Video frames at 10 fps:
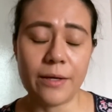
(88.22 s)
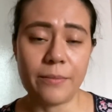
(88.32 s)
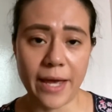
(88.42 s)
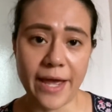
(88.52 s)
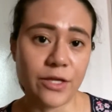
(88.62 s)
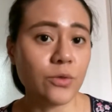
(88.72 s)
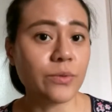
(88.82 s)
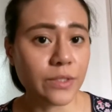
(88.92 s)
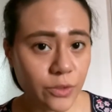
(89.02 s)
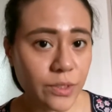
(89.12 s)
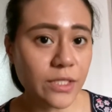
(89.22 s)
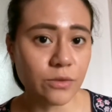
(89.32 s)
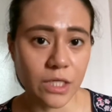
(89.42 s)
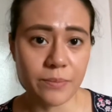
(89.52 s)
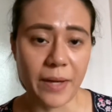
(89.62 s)
and you need to
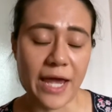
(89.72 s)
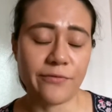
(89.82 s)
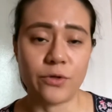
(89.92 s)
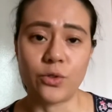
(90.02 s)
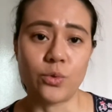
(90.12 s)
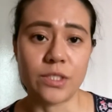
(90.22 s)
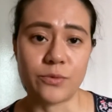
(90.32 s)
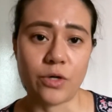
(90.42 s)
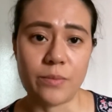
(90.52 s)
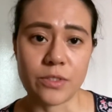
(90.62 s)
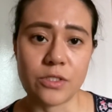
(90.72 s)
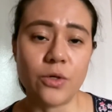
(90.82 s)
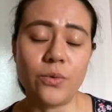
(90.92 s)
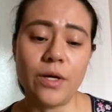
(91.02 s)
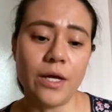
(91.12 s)
keep paying for those subscribers.
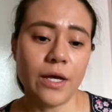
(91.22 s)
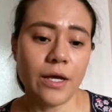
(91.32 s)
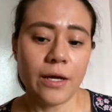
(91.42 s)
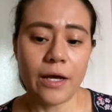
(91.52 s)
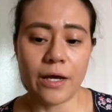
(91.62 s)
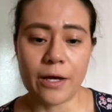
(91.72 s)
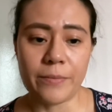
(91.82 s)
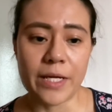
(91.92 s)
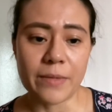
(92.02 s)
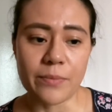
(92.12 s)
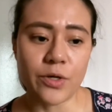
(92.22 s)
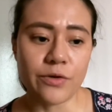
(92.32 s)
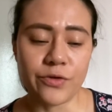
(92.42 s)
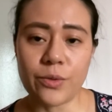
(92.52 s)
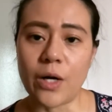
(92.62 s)
So in my point of
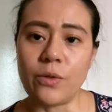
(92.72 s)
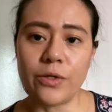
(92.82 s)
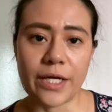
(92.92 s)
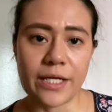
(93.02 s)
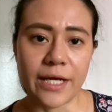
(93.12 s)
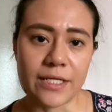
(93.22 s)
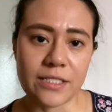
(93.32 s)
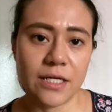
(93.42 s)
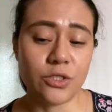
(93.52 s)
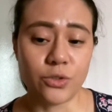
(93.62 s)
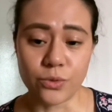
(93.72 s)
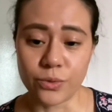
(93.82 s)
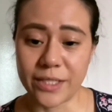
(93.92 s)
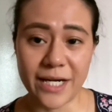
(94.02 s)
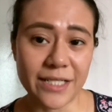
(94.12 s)
view, I would look at it as to
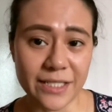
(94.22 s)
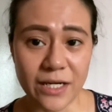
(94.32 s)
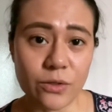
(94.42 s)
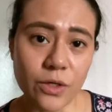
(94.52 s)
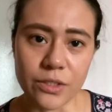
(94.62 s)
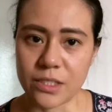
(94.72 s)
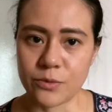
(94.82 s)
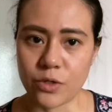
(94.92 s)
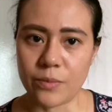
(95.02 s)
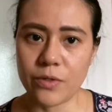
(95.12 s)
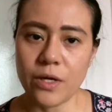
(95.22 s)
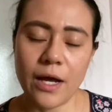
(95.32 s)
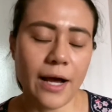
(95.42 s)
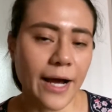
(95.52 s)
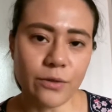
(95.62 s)
cut down on the subscriber.
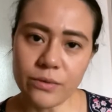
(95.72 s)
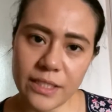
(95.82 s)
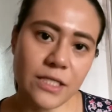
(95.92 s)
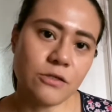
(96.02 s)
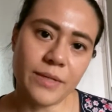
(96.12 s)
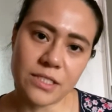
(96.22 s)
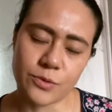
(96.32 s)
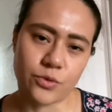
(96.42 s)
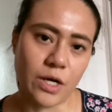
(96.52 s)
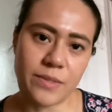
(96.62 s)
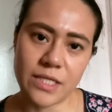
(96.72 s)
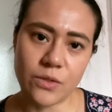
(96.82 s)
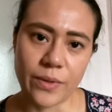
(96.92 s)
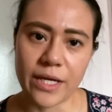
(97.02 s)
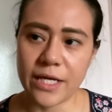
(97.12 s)
I don't need so many subscribers
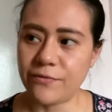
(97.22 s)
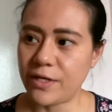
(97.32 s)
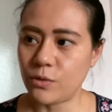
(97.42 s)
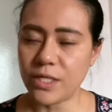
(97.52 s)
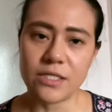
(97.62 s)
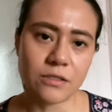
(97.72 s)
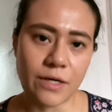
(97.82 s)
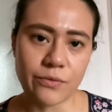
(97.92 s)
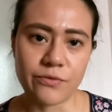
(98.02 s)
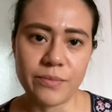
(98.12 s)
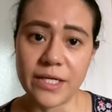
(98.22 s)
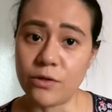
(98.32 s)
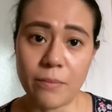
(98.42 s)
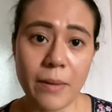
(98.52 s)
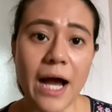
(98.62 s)
anyway. If they don't interact with me, they
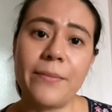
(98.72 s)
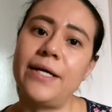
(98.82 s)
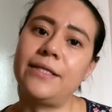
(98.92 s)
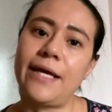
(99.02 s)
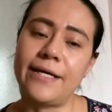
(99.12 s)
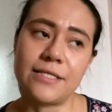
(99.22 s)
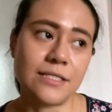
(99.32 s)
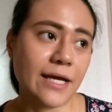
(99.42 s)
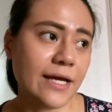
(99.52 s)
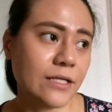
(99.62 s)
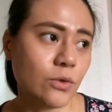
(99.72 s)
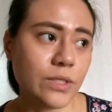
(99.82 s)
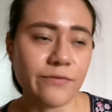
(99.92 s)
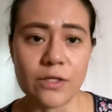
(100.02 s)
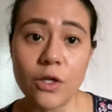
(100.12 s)
don't buy my things, they don't
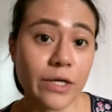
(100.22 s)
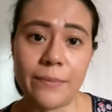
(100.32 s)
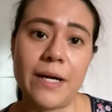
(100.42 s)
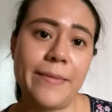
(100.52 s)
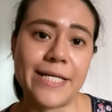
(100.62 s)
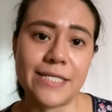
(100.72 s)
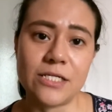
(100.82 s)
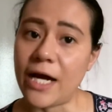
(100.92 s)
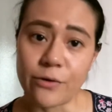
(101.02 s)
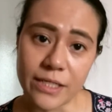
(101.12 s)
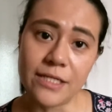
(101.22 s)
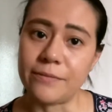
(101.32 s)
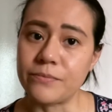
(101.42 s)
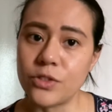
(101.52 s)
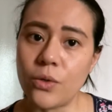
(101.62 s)
even look at my message, I don't need them.
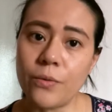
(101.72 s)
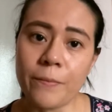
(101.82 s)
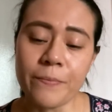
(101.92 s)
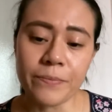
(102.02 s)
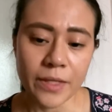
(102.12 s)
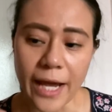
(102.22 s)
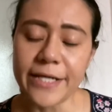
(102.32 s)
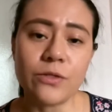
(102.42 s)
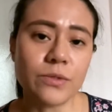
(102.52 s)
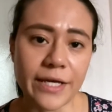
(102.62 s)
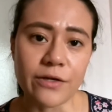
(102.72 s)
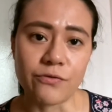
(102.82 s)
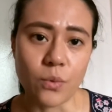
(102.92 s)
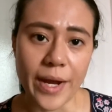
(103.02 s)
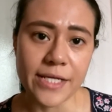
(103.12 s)
So I need to think of
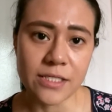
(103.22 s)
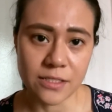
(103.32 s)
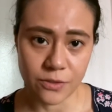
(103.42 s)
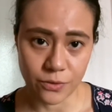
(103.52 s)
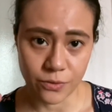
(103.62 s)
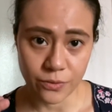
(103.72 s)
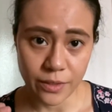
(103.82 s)
ways to